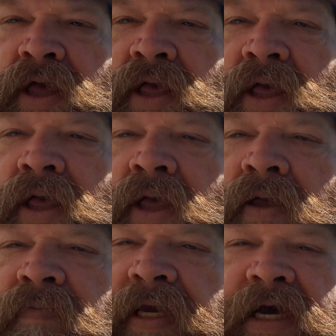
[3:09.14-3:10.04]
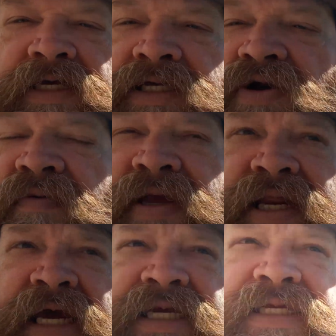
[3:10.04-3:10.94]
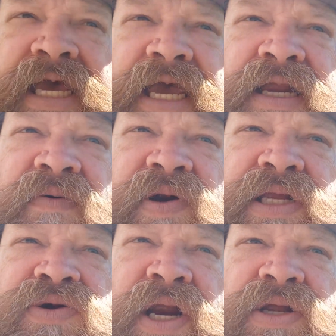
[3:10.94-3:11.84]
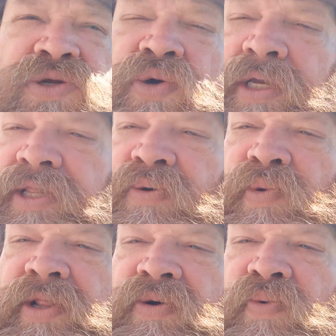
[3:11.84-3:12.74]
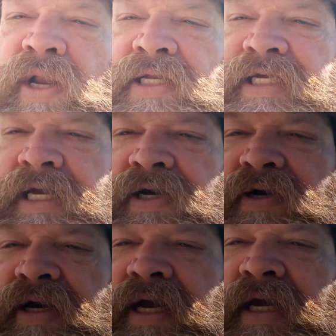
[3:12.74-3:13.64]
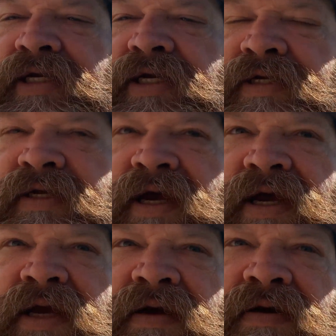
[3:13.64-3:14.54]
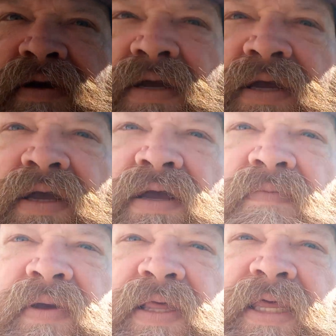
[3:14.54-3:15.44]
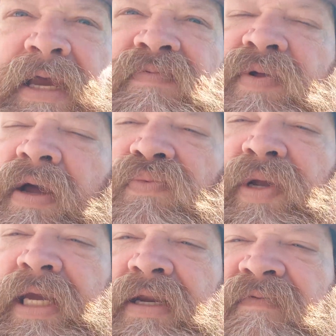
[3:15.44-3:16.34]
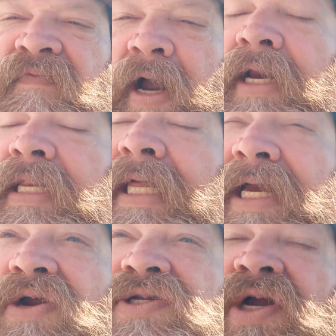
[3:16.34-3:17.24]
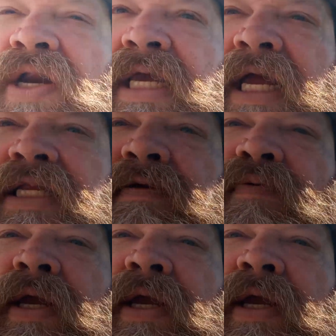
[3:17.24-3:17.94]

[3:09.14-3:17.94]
because it's gonna be a nice day, and I want to try to enjoy the weather while it's here, and just be thankful that we get finally are starting to get spring here.